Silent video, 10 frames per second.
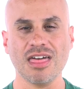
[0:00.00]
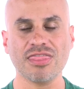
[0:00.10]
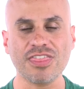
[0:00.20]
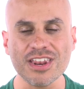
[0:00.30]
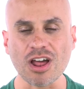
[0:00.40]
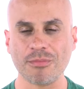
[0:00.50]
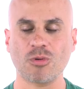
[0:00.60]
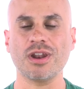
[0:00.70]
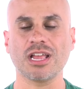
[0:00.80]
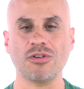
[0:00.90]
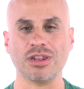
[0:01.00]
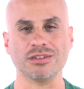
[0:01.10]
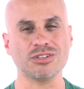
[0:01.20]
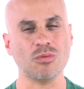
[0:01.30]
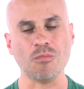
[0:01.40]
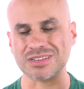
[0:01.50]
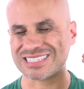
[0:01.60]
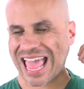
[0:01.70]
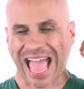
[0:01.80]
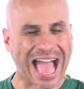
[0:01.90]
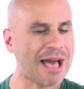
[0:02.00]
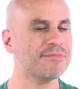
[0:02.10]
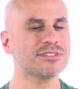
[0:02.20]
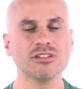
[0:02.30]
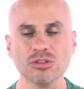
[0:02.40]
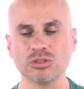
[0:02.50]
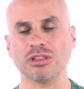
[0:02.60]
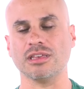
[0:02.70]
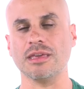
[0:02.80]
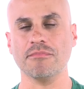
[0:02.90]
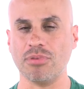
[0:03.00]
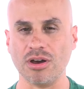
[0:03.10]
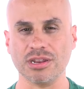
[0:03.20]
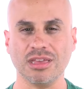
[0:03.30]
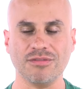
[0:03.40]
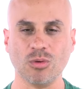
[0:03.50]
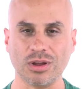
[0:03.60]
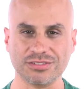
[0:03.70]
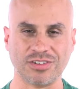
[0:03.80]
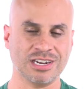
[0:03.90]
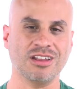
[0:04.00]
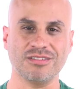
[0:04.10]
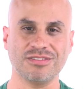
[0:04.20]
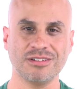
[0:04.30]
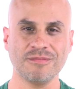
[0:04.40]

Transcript: the number one ingredient you must absolutely embody if you want to find love.